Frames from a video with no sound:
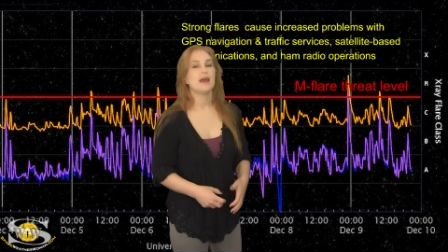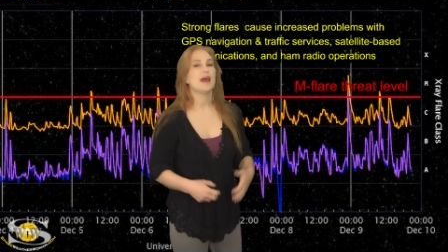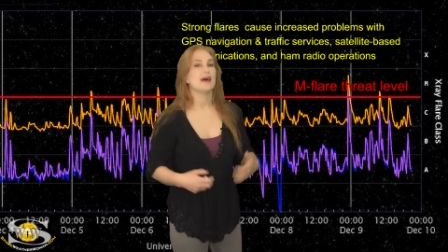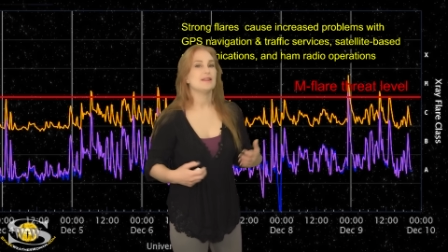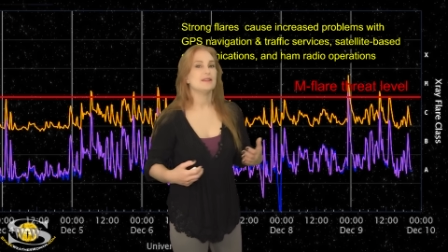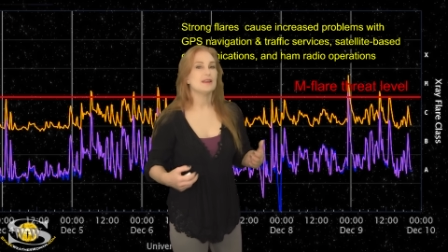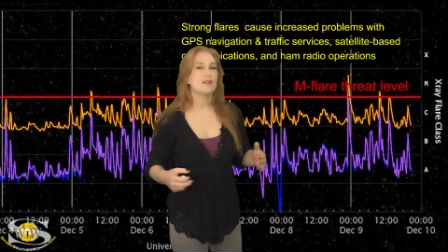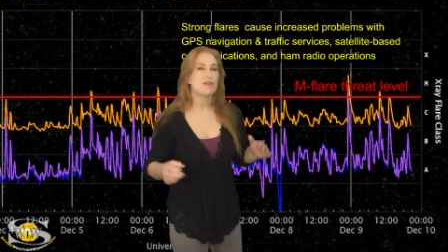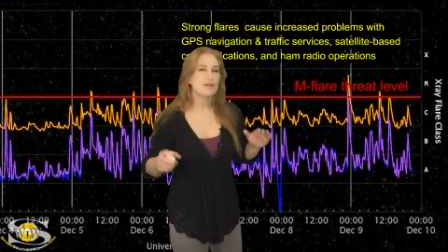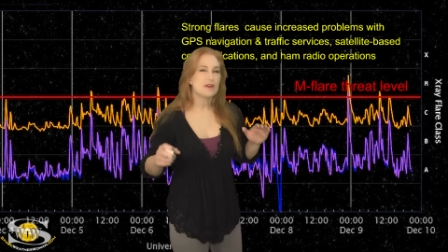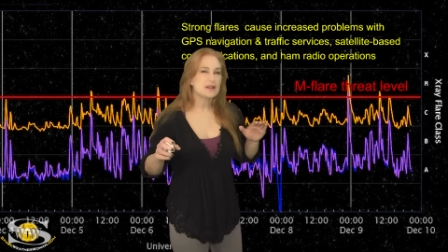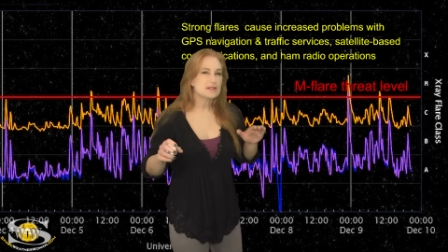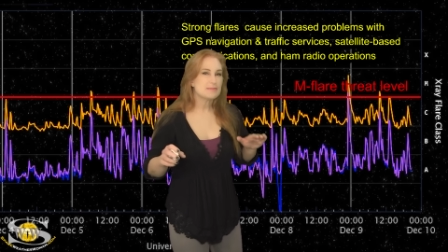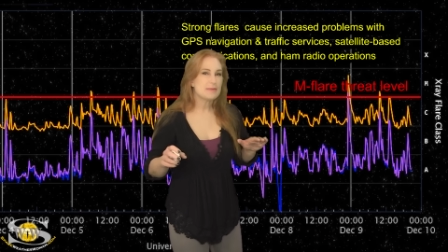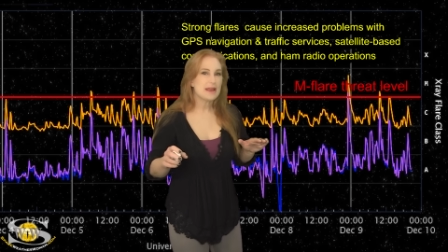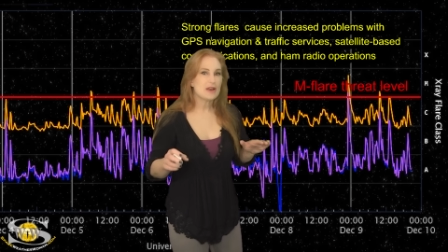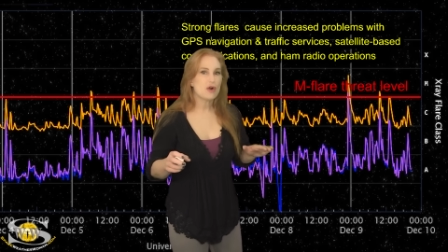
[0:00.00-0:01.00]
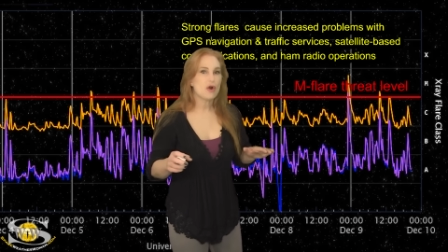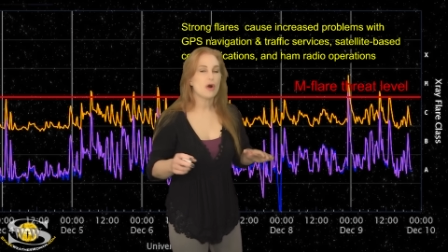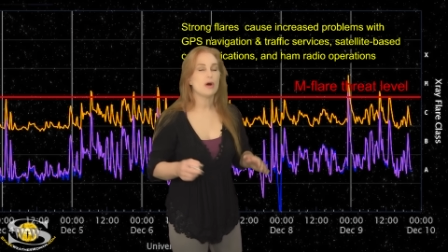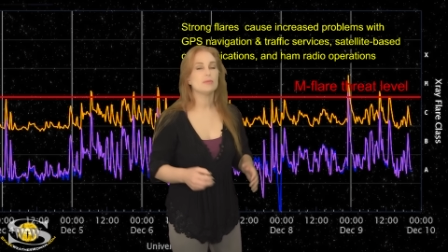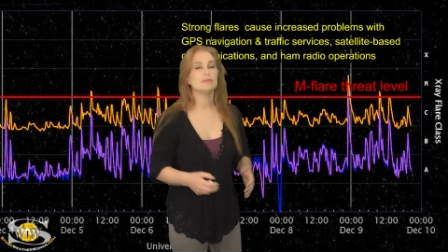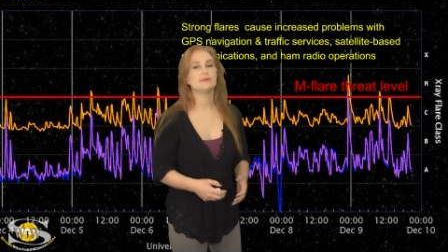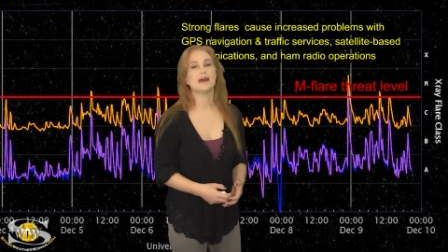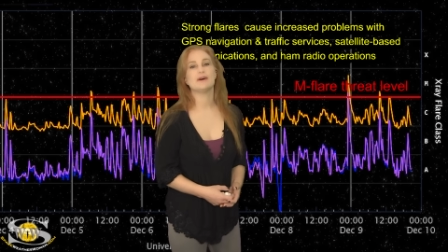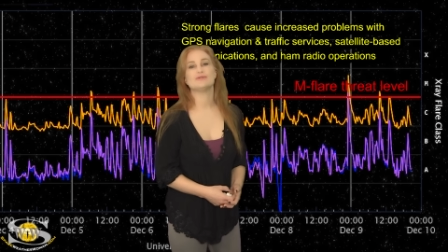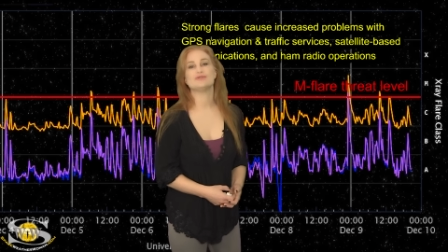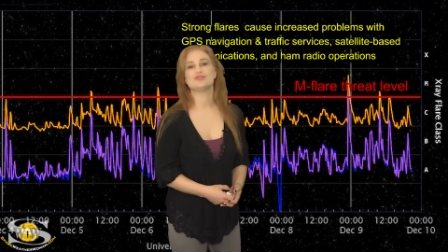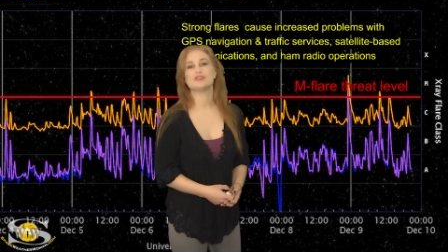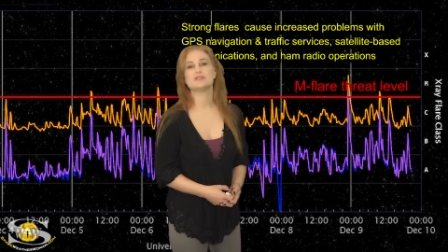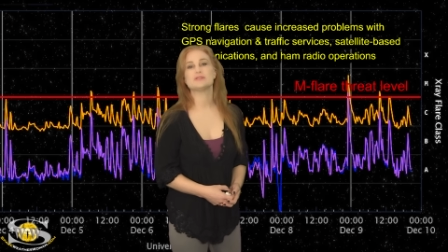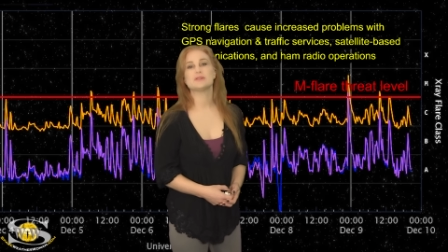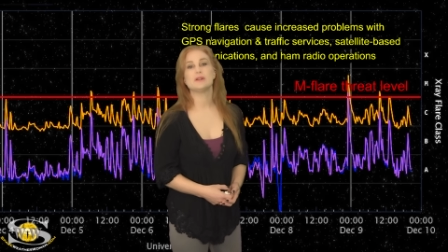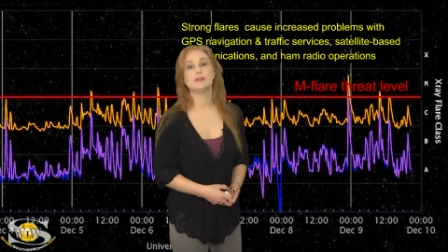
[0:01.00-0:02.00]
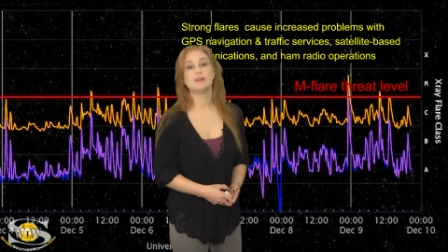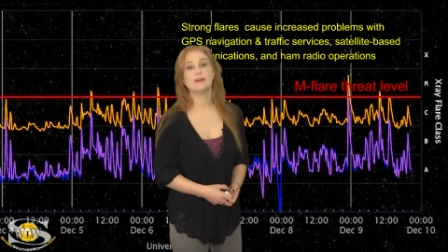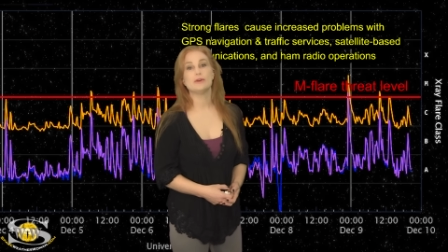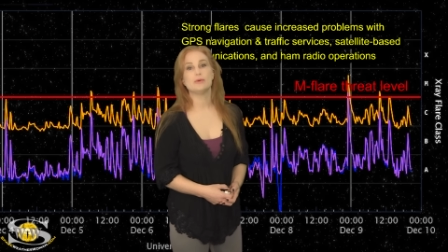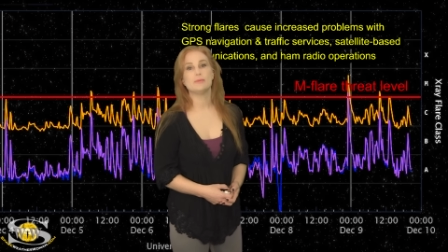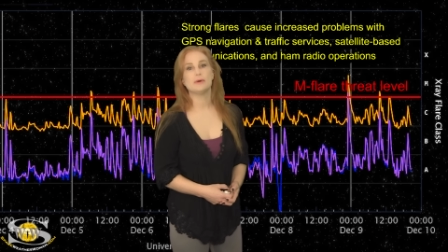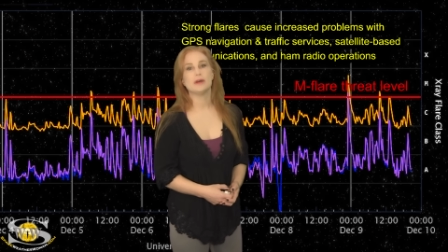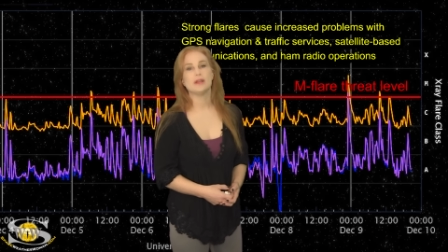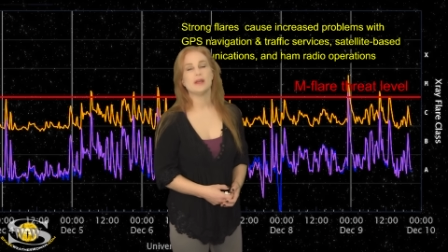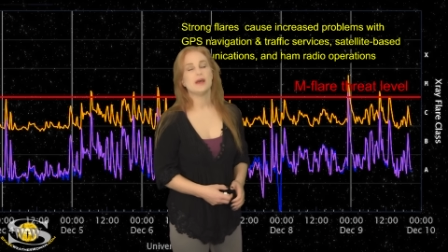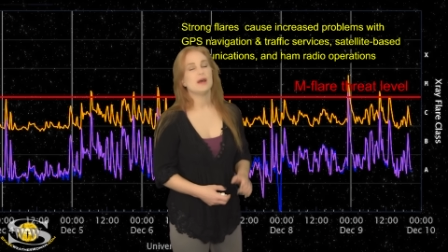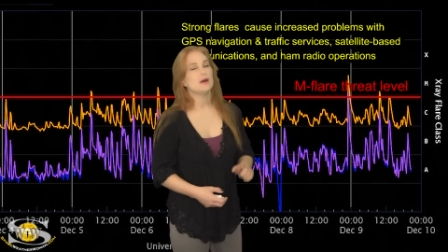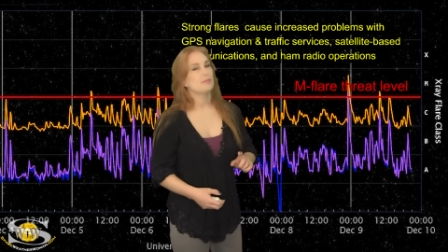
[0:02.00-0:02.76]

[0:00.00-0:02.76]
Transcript: and then things may calm down just a little bit,